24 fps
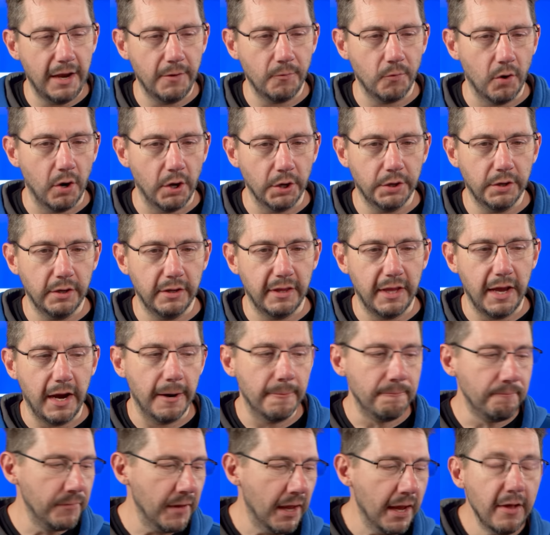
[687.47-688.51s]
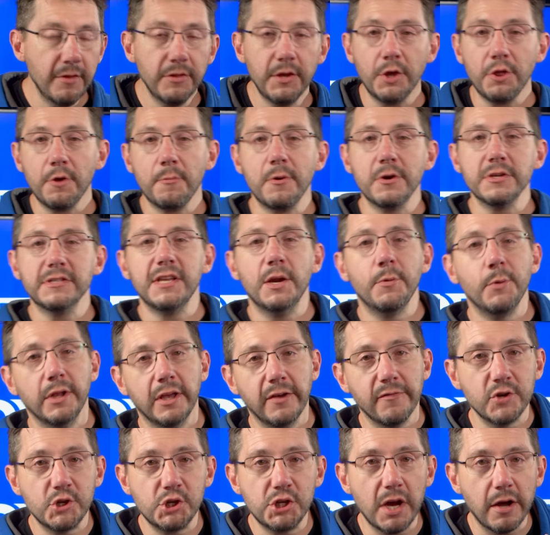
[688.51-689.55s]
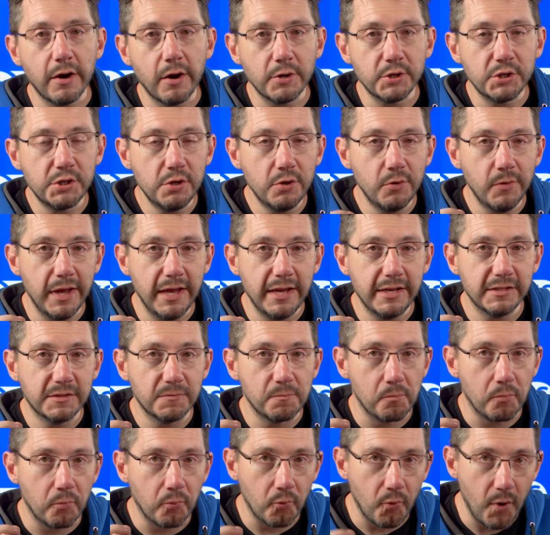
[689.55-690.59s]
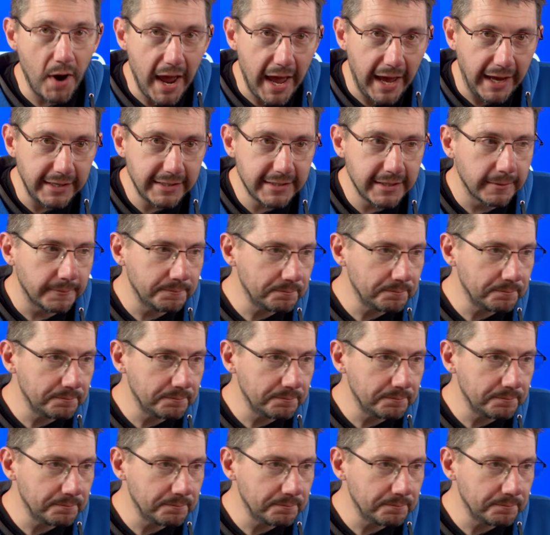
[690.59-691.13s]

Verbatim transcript: and we're all good there. The other person I want to give a shout out to is Brett.